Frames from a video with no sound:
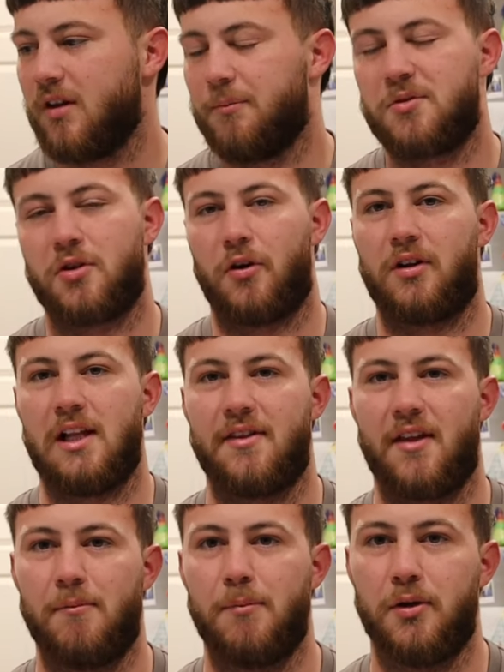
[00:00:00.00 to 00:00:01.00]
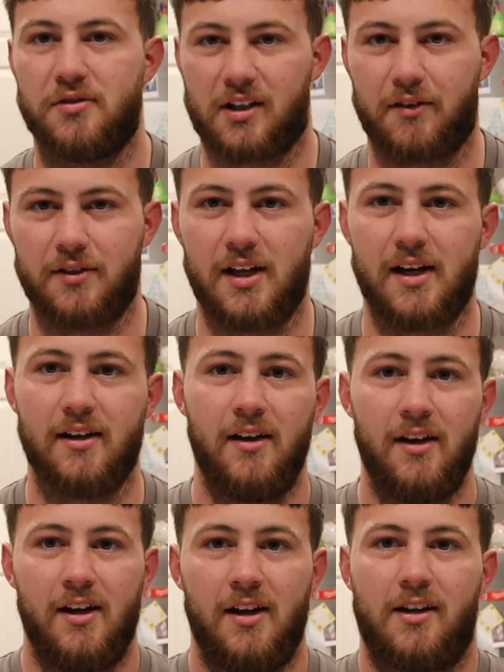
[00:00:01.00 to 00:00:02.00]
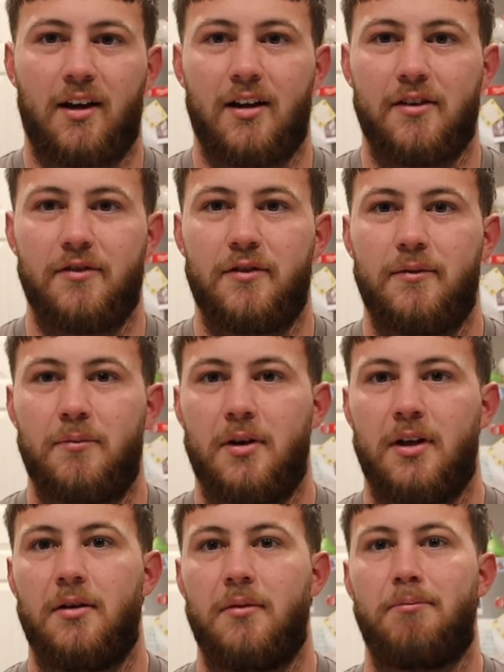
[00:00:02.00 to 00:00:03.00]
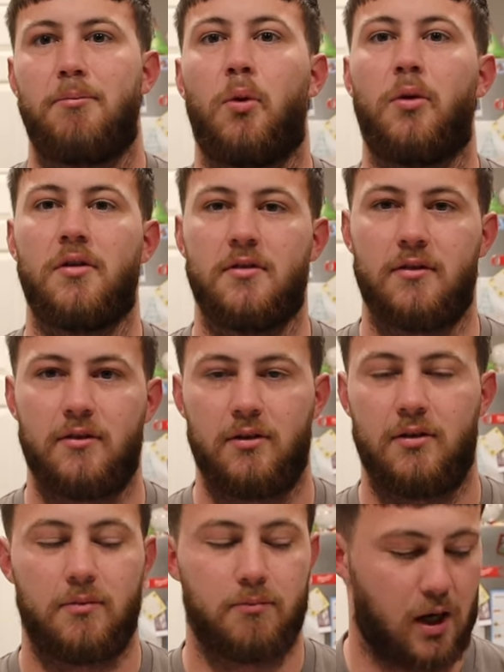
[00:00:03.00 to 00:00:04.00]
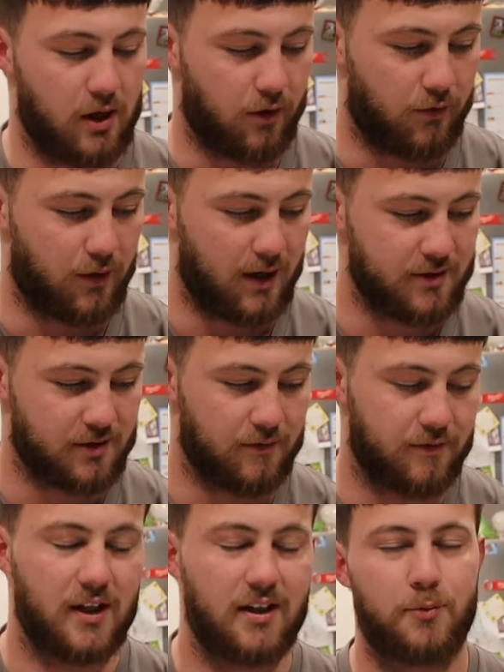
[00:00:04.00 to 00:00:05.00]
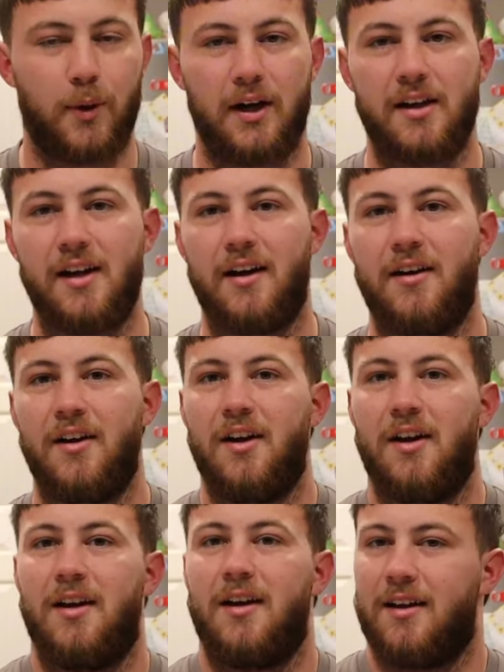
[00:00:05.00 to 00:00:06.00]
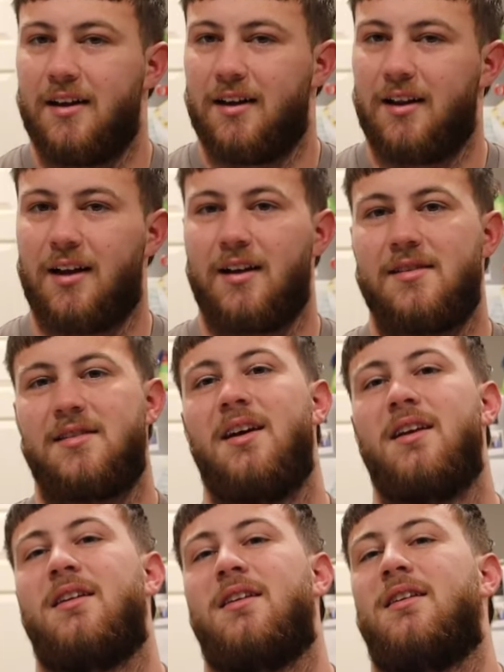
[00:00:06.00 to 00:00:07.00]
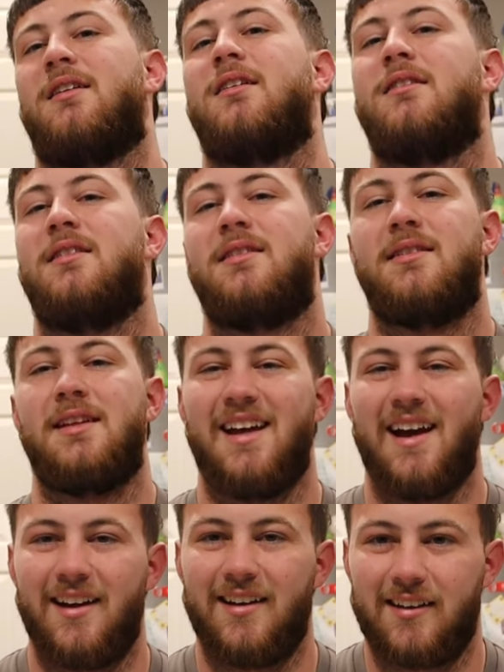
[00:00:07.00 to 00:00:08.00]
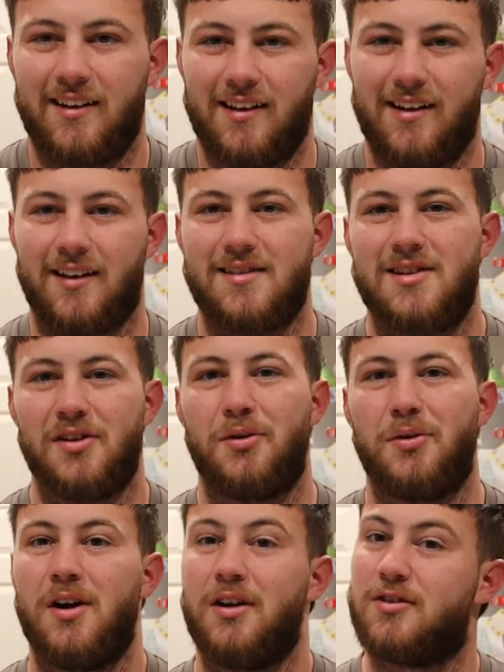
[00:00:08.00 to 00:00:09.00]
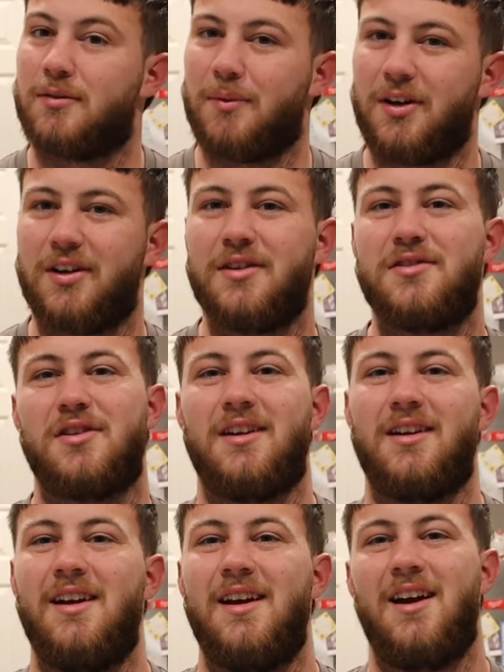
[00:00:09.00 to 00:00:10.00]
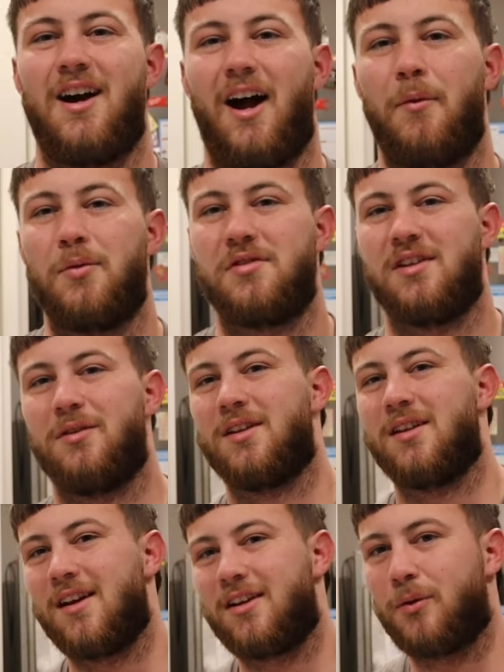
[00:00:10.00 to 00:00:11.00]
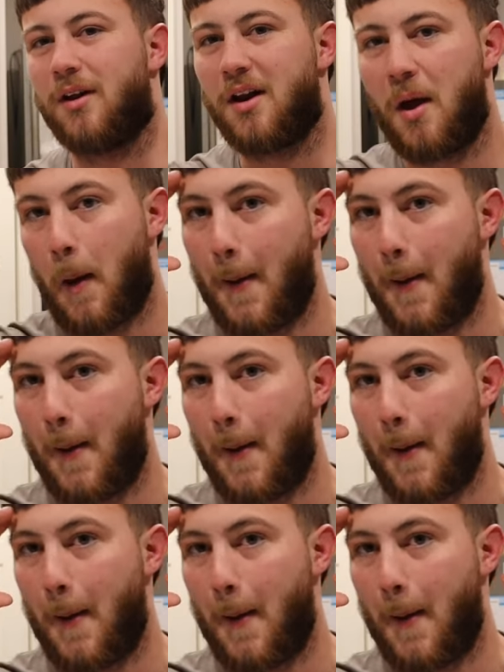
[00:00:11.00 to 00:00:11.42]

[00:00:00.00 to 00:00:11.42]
I'm so glad that I'm posting every day. It kind of broadens my horizon of things. But yeah, like I said, this is the end until tomorrow. So I will see you in the next one.